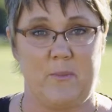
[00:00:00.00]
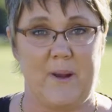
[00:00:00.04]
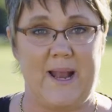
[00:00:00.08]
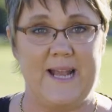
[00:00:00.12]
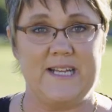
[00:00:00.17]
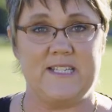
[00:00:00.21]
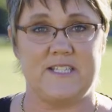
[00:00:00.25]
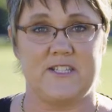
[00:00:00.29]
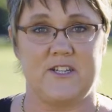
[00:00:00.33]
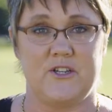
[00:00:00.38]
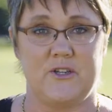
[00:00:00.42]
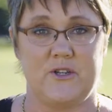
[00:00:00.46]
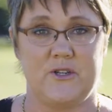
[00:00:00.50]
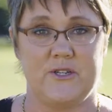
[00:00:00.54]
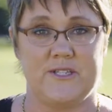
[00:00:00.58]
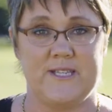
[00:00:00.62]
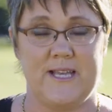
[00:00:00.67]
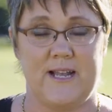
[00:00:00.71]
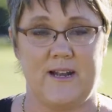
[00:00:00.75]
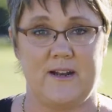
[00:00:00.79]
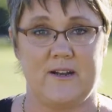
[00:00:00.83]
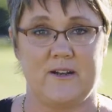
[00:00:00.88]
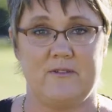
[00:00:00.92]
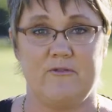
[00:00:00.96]
placed in New
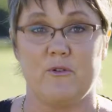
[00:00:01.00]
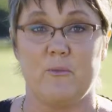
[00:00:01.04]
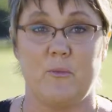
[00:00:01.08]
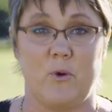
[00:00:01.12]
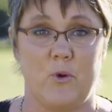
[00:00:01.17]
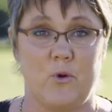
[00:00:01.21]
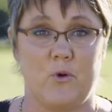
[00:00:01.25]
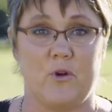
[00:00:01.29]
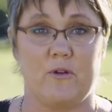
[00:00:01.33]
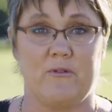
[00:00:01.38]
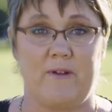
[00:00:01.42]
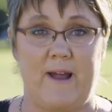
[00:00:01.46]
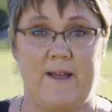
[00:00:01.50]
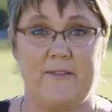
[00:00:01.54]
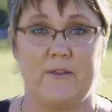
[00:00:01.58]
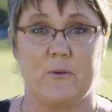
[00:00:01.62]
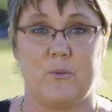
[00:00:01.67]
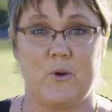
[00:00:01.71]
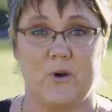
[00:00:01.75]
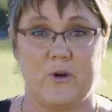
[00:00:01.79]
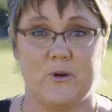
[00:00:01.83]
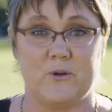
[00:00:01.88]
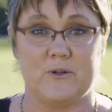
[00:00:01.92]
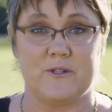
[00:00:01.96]
Zealand from all around the
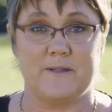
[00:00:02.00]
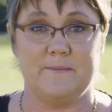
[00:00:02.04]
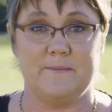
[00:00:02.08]
world.